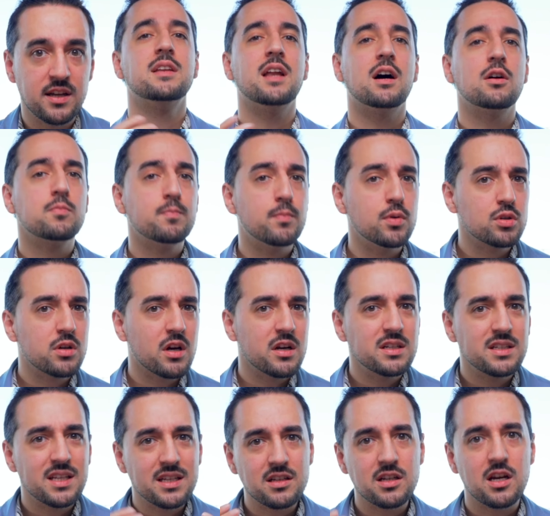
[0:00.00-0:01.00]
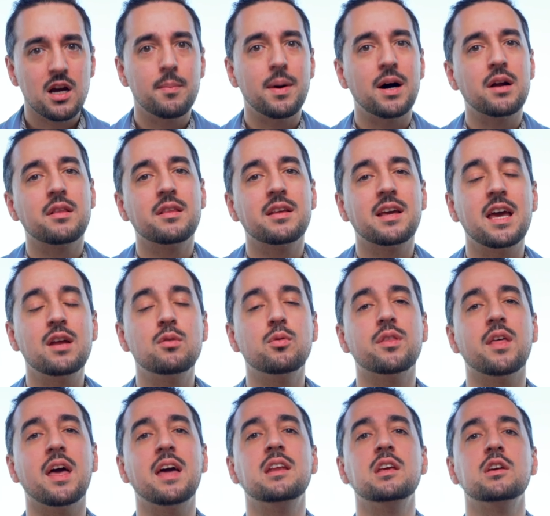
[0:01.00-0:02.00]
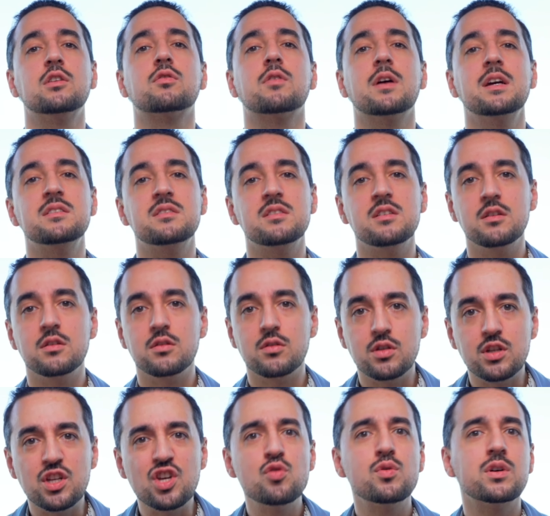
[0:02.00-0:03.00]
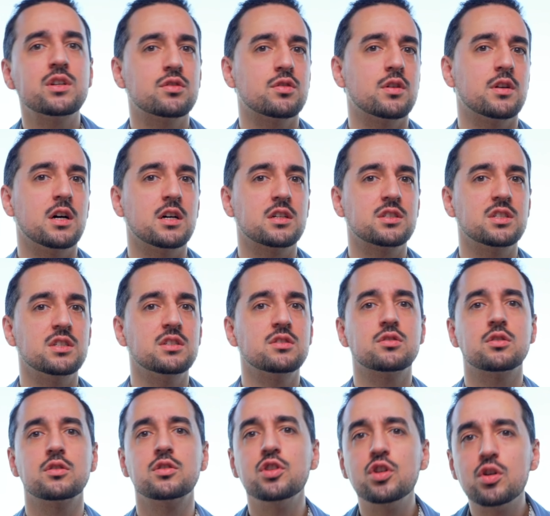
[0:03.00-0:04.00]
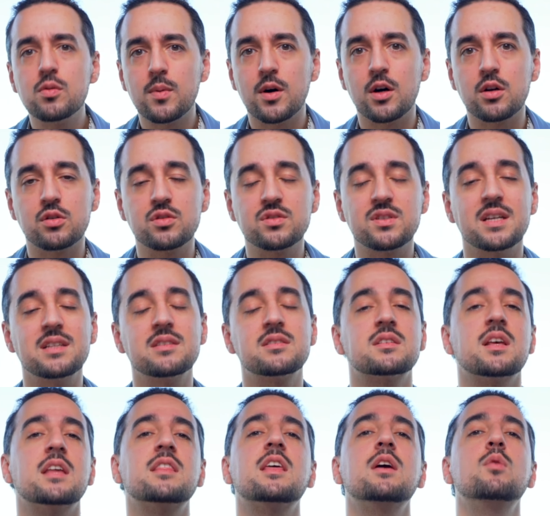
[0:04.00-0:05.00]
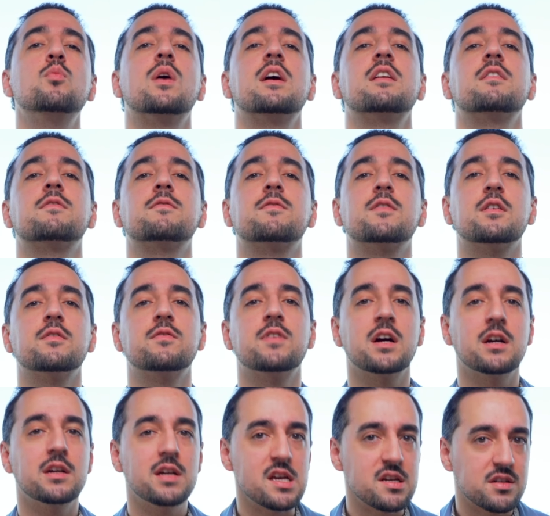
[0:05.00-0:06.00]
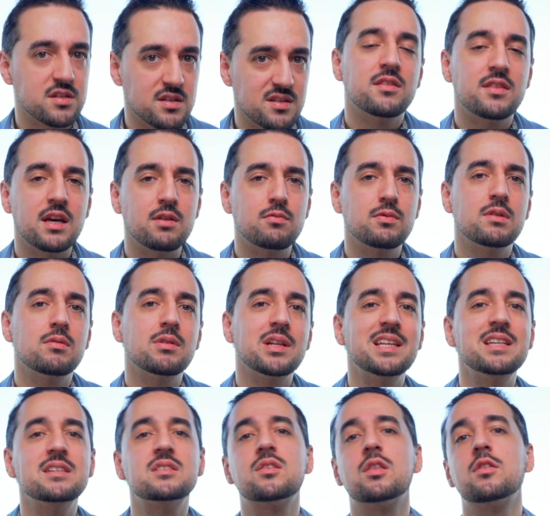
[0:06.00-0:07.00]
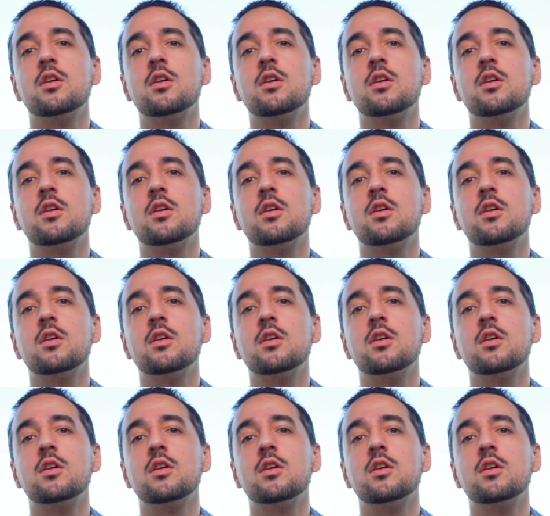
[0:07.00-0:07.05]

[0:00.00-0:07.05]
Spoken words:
Now, Bulgari didn't come out of the gate with any crazy new introductions or new models. Instead, they went for a variation. They re-released